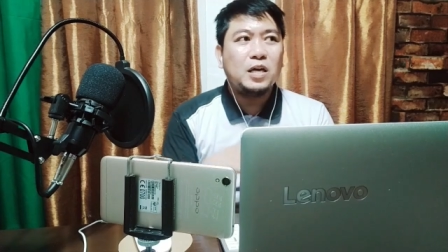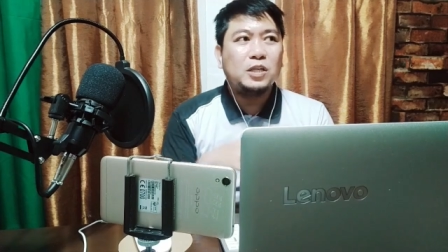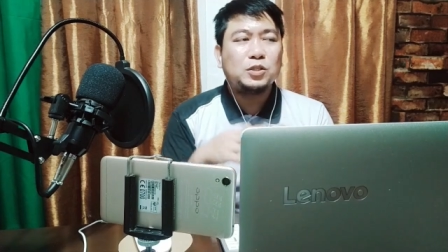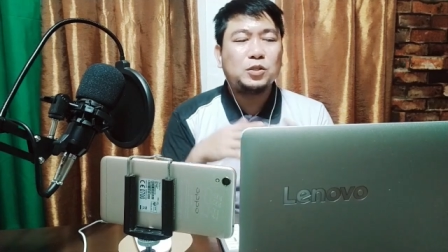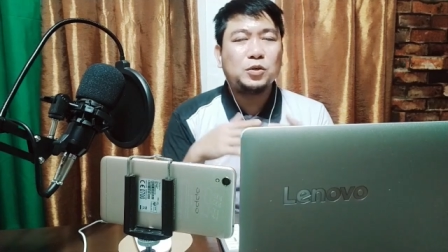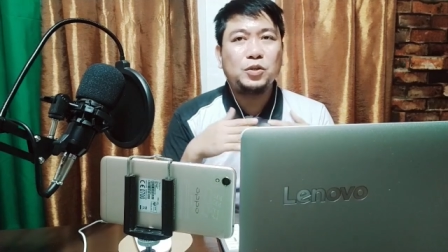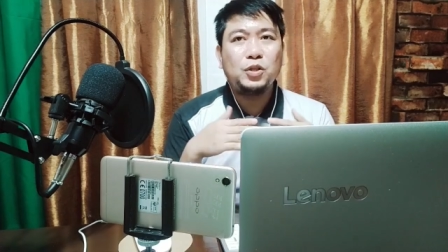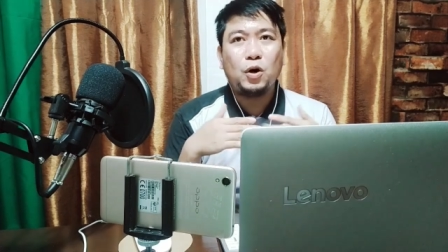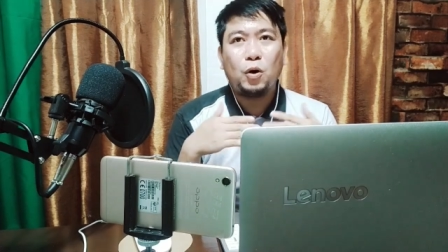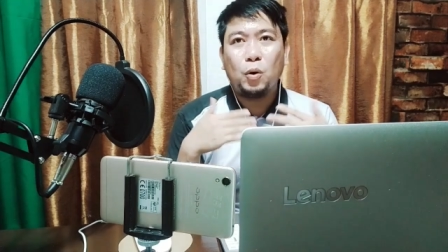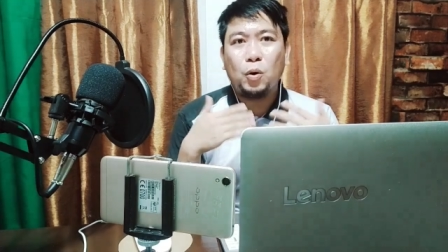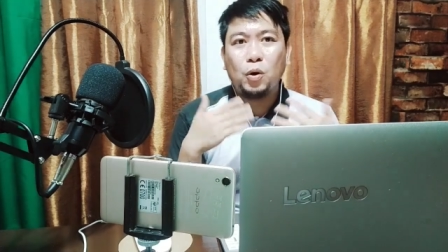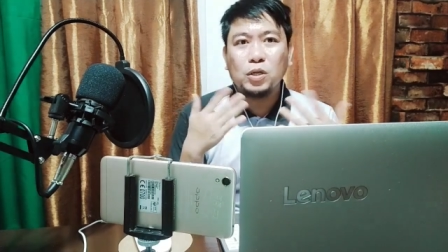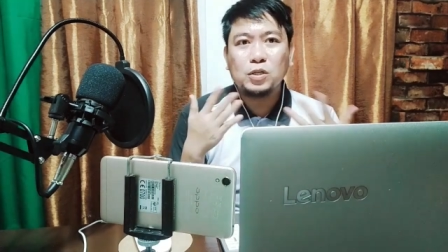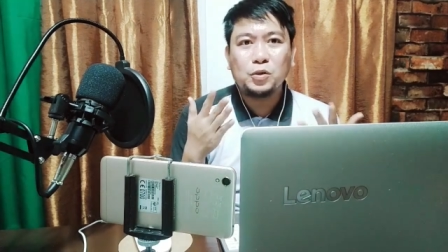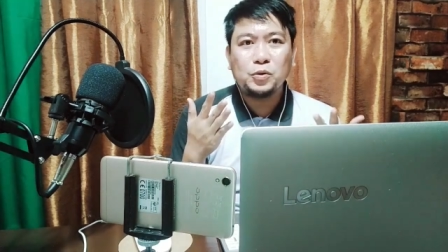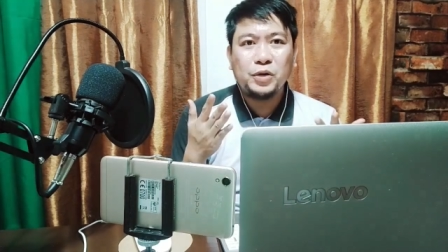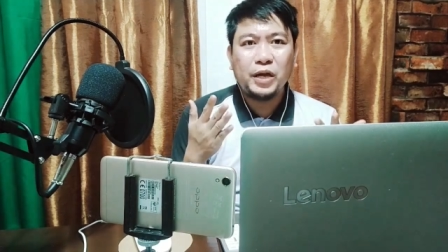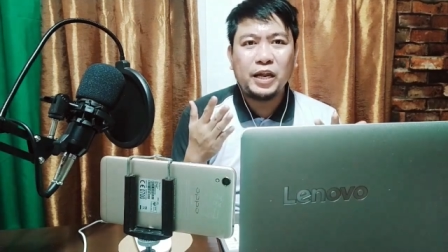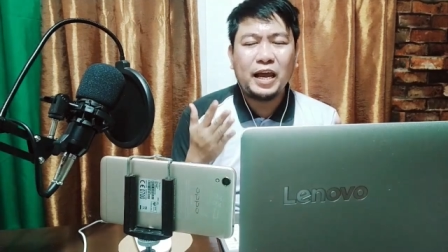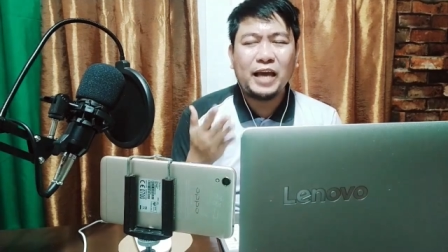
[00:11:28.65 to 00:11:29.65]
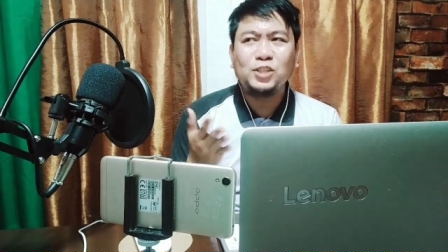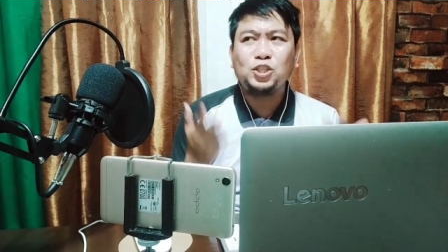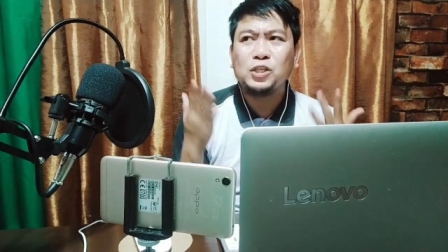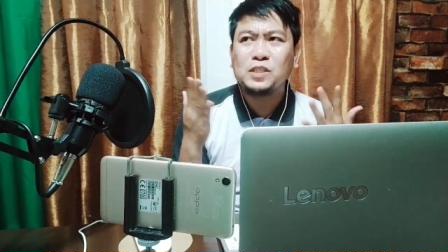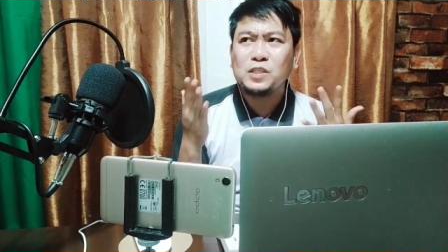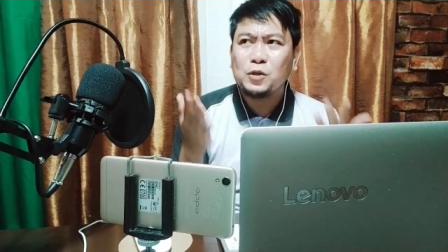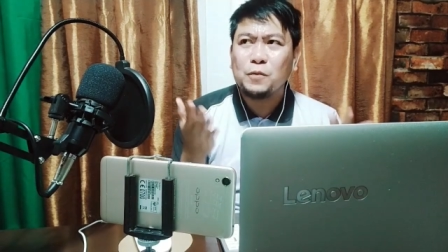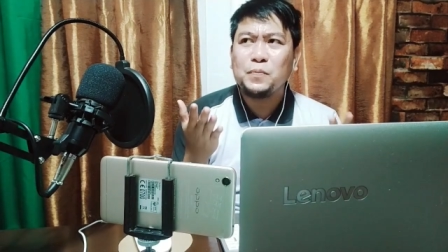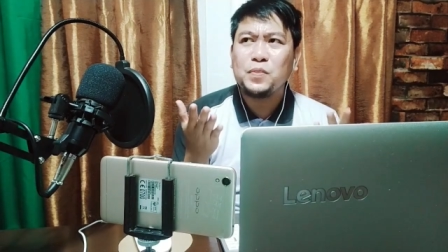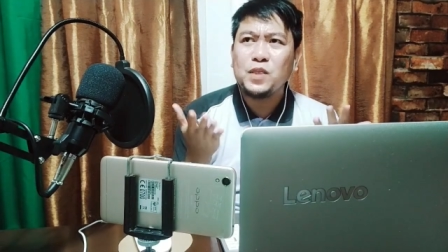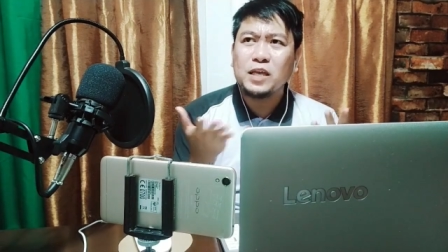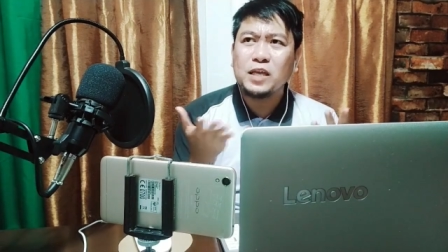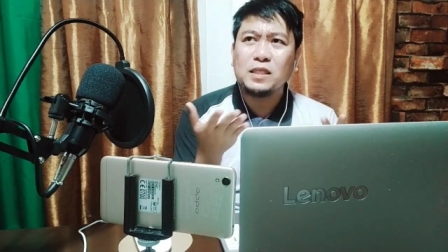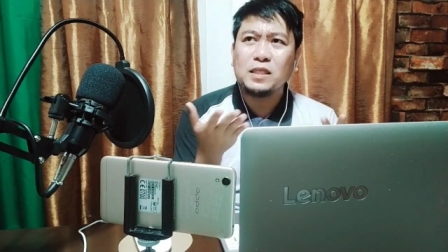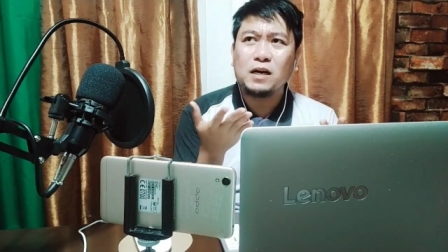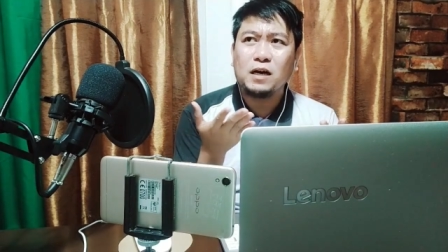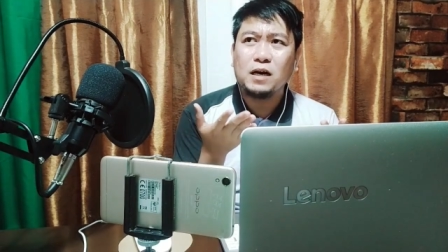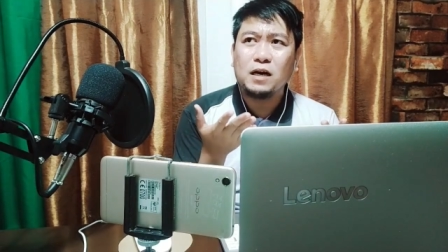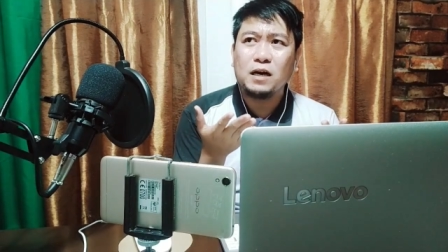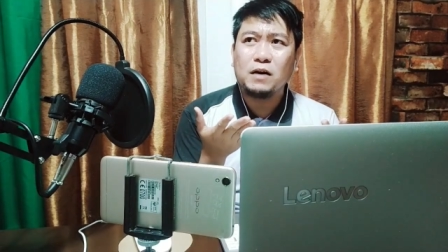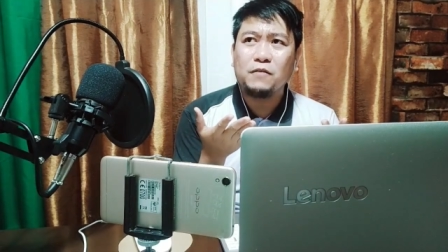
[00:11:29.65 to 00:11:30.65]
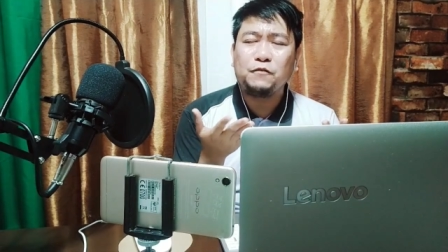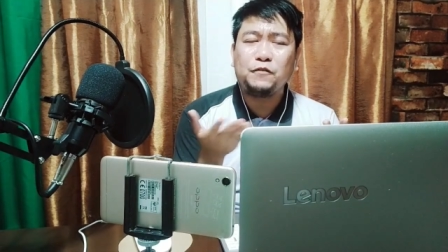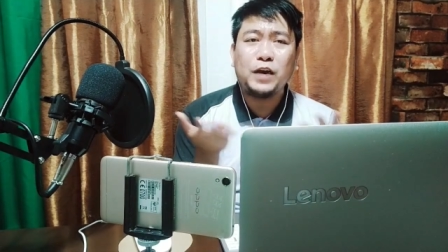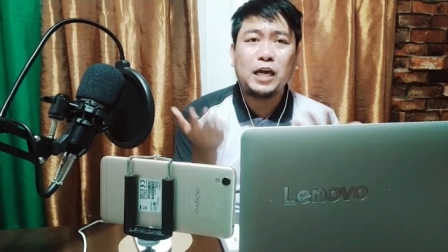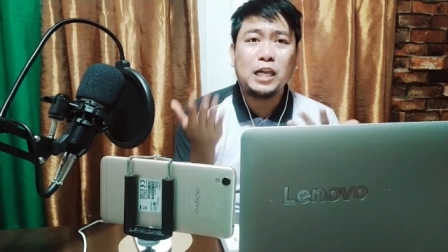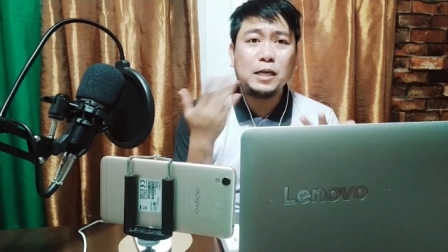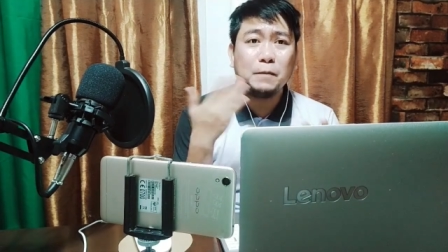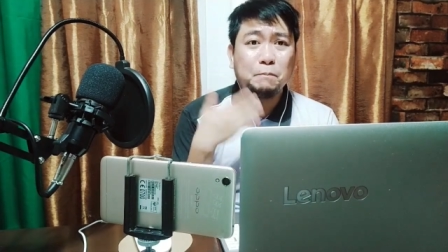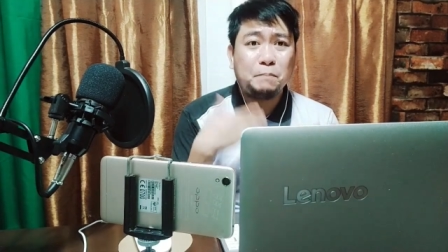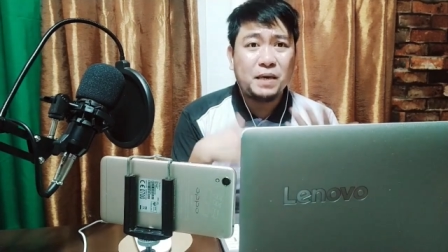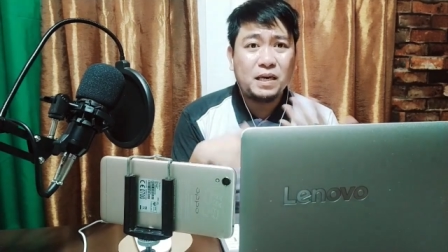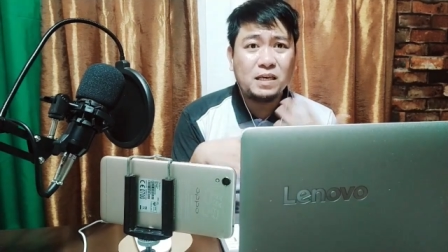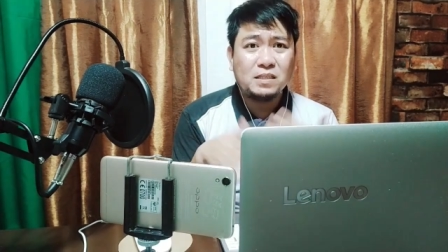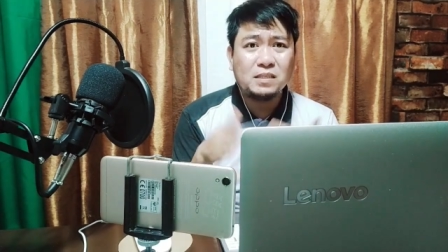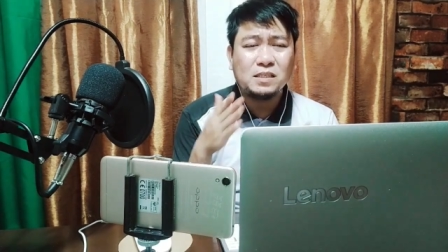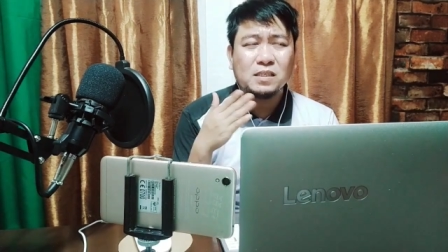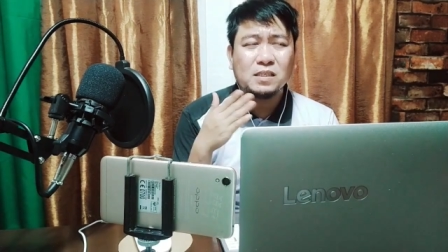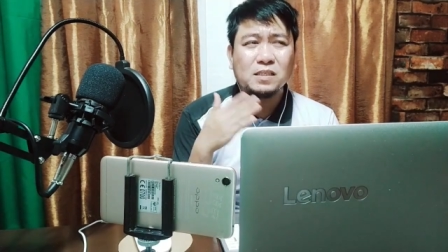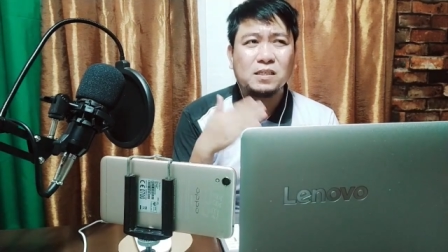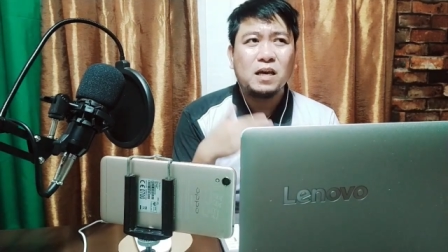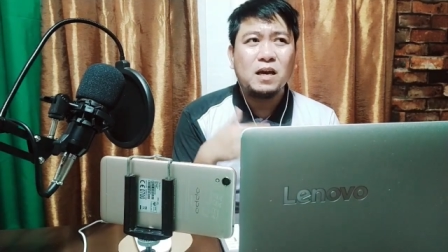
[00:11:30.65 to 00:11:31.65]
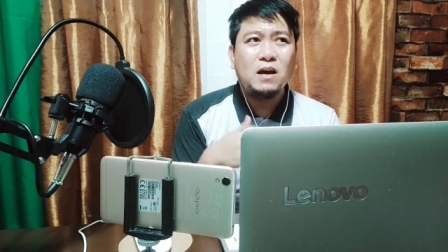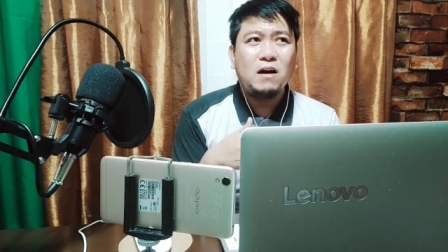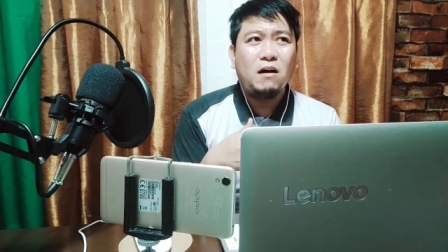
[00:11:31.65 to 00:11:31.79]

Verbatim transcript: to the all Korean, I just hope that Philippines